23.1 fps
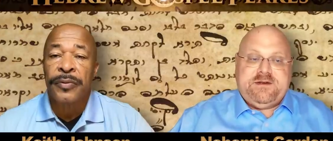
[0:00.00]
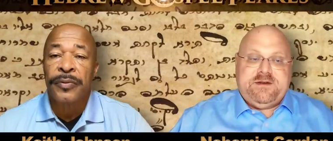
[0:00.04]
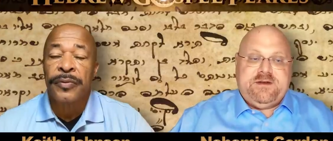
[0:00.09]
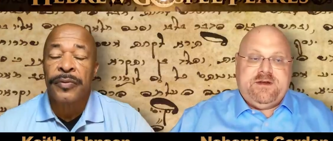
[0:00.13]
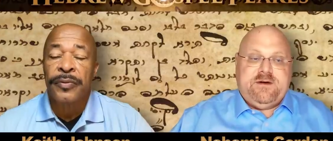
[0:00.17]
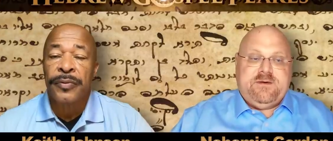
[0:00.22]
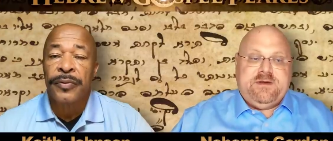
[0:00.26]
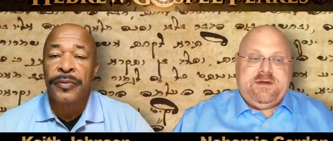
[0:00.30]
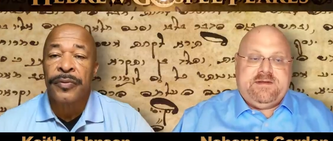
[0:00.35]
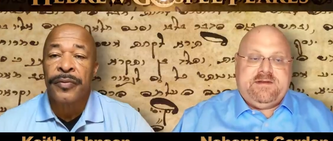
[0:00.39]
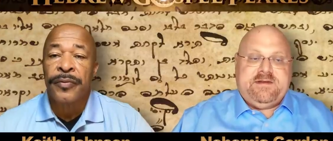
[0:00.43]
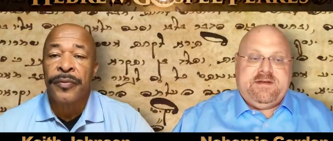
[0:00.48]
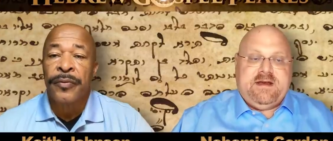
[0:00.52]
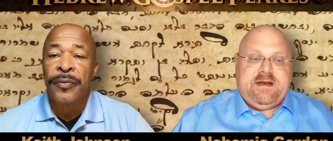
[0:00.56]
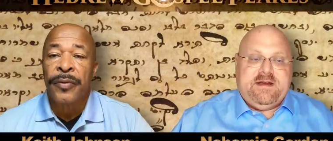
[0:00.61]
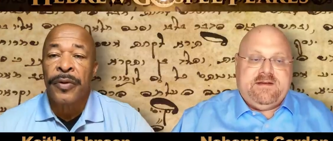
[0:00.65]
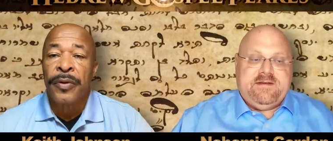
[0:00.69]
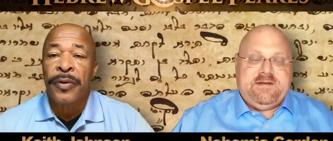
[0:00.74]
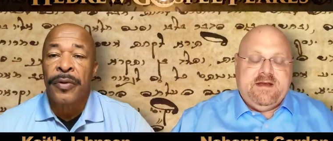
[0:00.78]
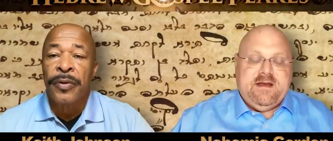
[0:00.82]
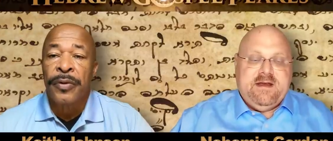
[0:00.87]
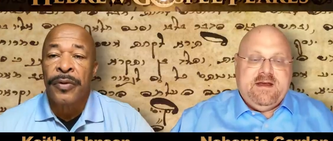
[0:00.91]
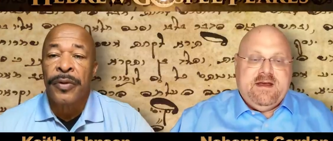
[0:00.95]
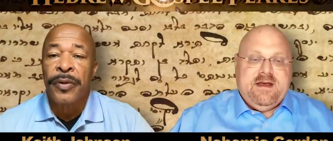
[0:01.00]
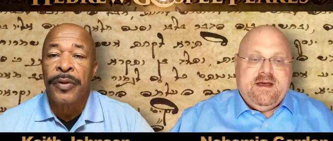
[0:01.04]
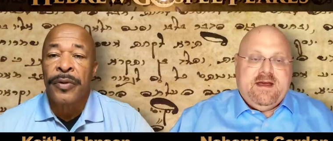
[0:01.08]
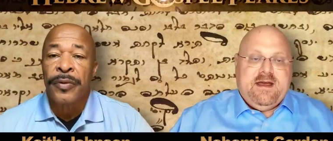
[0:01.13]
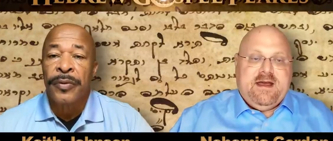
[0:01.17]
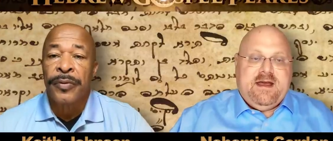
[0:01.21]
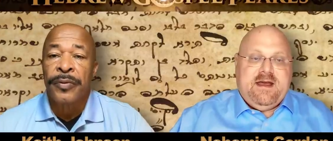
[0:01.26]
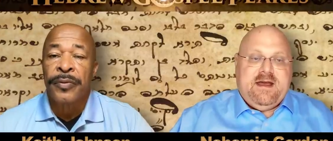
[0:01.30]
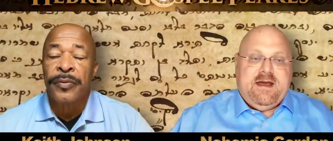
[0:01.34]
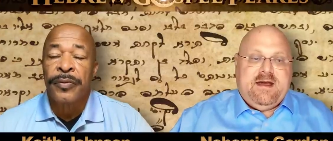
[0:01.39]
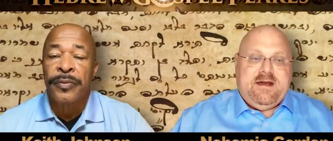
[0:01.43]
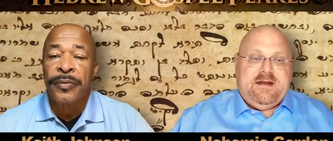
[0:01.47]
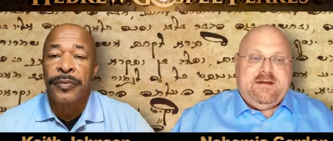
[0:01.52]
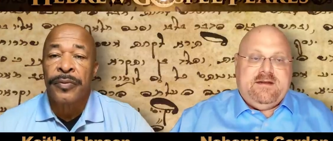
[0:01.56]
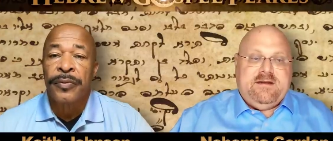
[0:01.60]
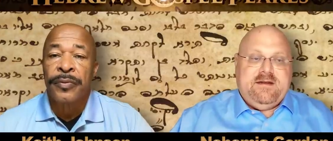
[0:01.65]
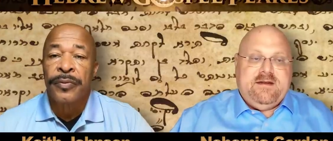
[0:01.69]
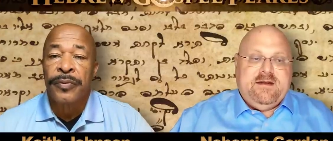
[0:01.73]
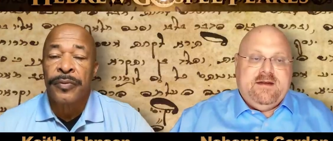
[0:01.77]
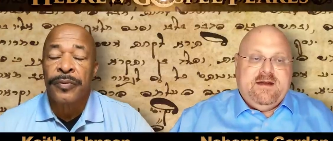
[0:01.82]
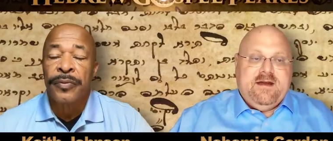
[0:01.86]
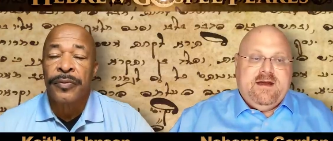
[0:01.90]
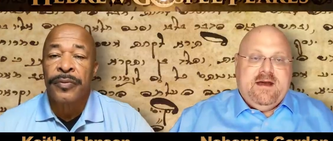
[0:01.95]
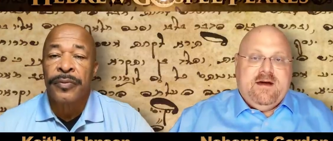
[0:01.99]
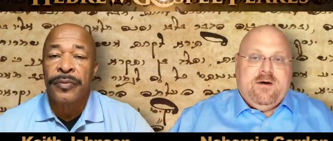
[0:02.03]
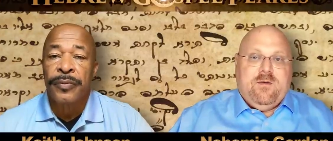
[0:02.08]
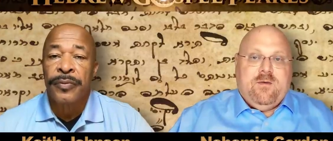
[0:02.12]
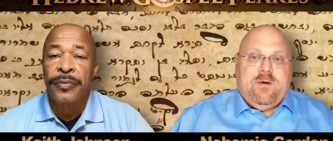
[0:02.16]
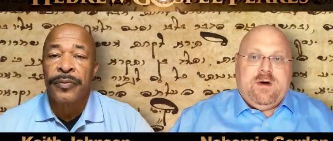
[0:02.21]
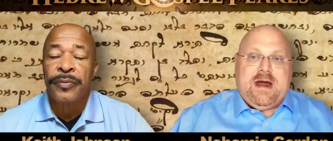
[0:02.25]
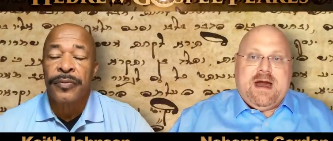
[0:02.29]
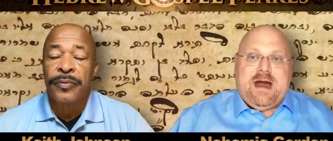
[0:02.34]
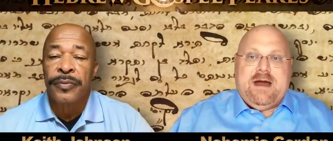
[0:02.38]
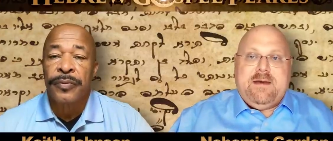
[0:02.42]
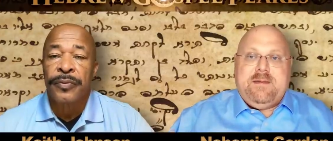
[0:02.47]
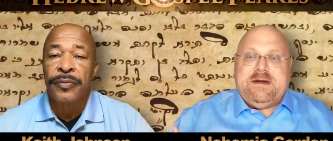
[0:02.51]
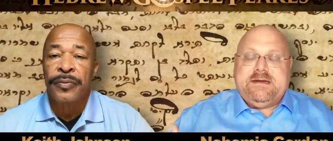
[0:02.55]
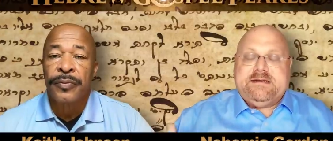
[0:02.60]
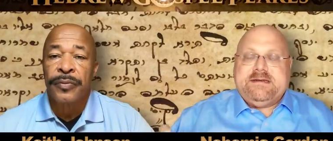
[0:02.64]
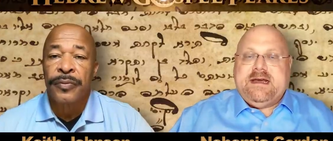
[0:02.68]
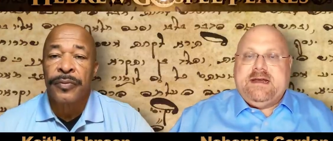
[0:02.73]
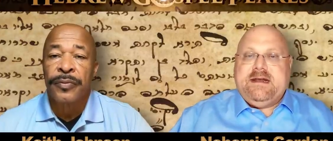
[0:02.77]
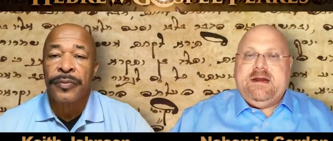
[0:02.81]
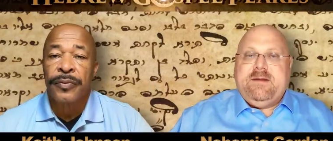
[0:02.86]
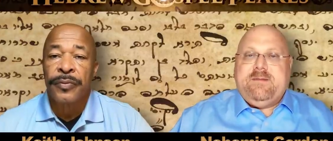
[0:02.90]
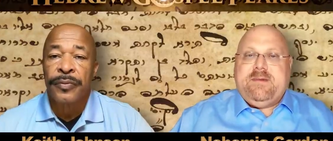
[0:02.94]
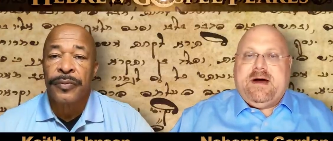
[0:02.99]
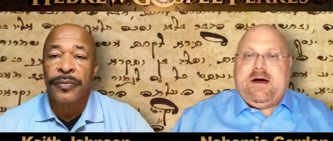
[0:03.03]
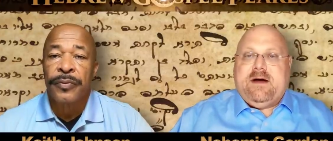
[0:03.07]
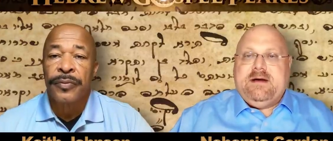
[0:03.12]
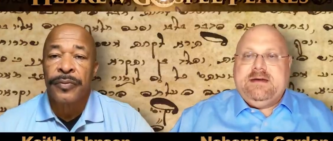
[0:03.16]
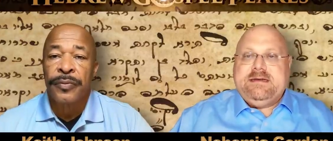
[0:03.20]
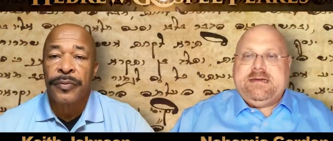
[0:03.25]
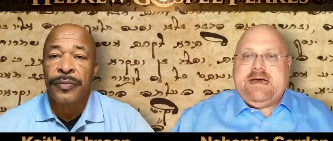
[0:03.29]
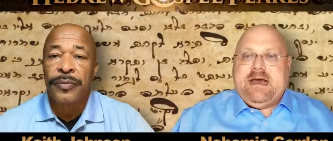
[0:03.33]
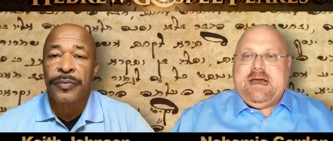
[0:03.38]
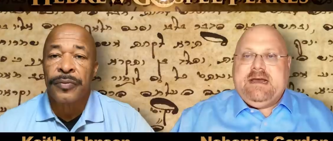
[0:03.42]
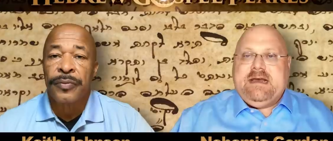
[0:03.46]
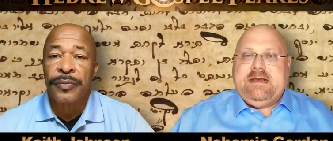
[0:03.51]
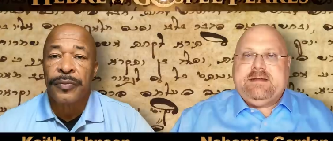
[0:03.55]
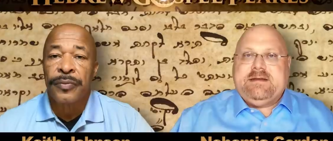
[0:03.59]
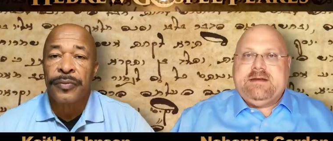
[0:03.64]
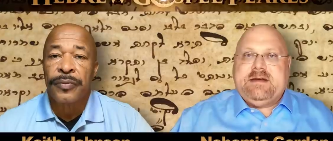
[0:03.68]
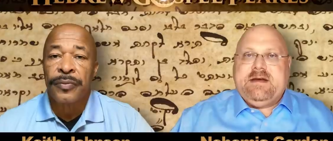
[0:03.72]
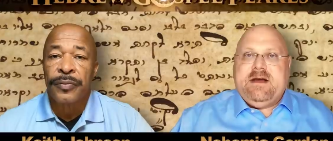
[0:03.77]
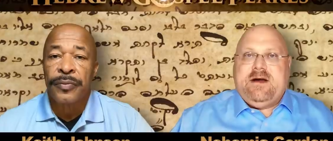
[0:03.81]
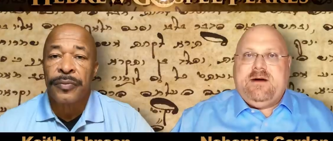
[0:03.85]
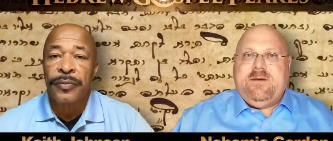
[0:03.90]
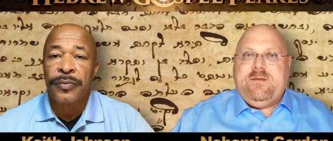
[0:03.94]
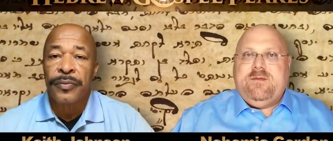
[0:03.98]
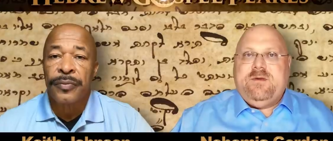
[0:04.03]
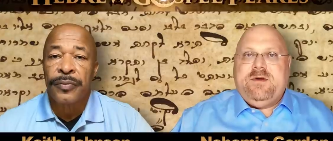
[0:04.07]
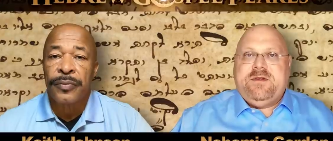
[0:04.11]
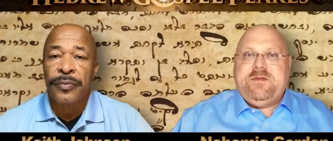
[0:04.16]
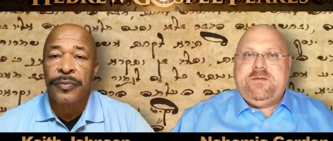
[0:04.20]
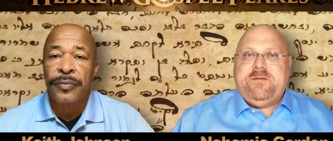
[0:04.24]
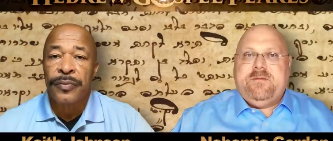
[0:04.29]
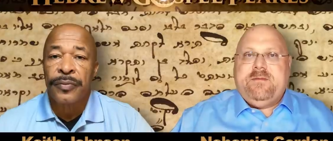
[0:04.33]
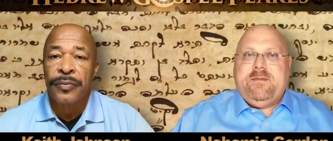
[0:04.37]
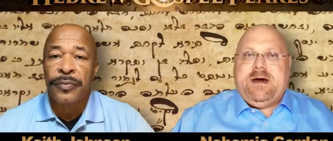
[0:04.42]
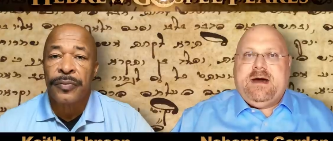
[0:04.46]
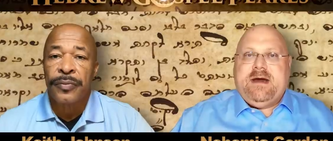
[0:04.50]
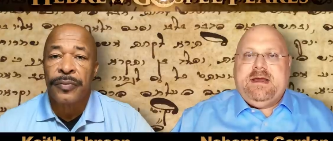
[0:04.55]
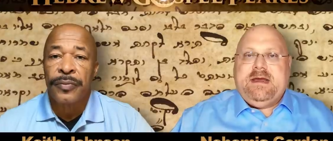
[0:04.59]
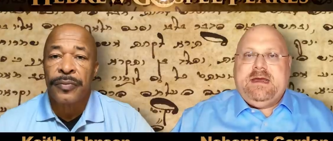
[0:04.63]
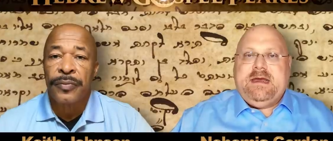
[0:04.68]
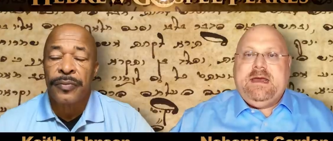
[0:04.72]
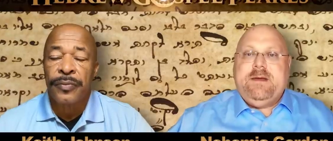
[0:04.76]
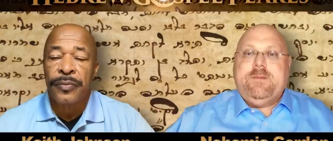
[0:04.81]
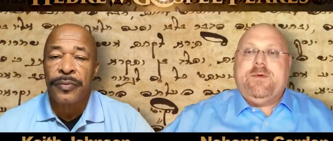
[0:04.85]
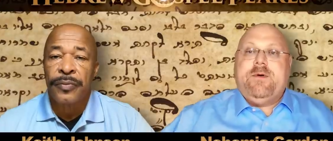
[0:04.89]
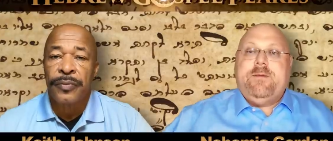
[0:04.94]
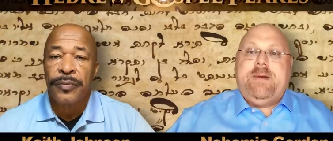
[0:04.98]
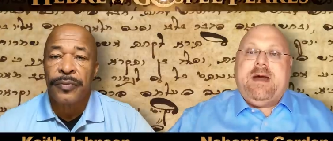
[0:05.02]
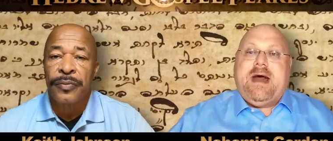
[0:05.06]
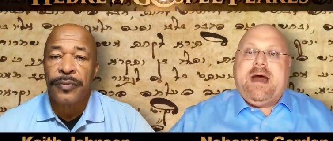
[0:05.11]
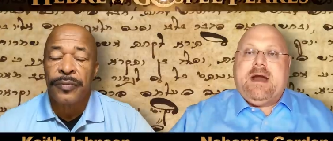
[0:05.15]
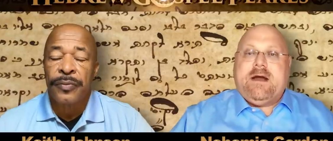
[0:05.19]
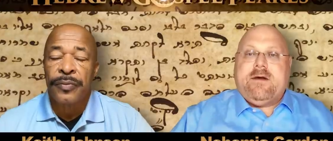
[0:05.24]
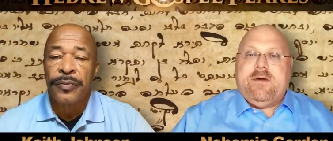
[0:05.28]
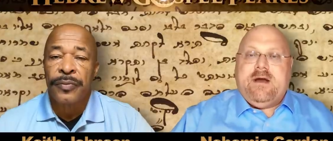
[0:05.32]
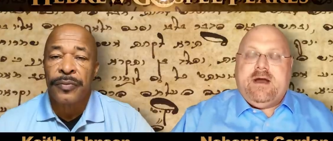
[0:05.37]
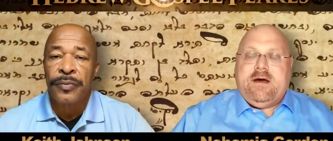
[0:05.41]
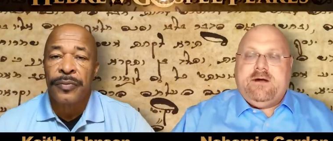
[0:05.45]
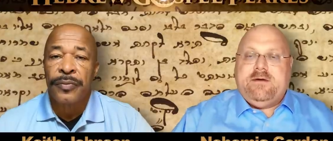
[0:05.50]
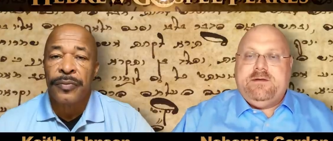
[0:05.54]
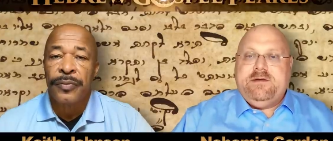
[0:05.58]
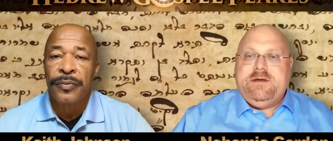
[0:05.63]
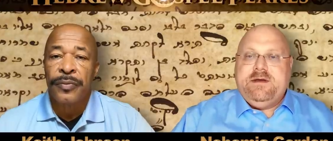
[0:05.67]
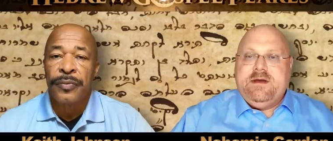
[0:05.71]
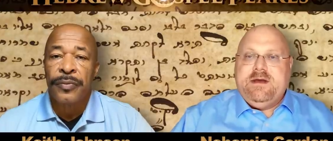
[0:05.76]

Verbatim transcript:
Speaker 1: know what it says. Yeah. And what I'm excited about is I get to come with my Hebrew background